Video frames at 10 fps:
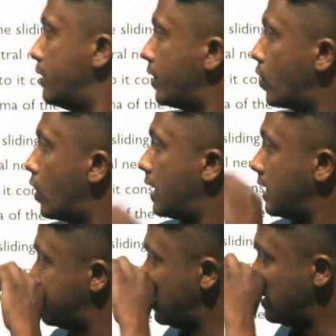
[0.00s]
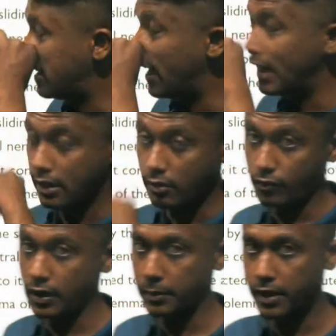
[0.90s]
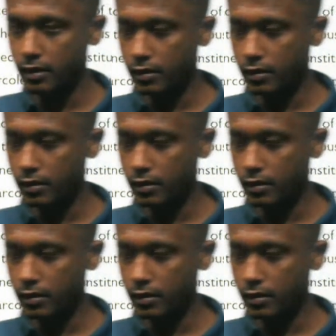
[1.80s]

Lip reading: we call it as sliding filament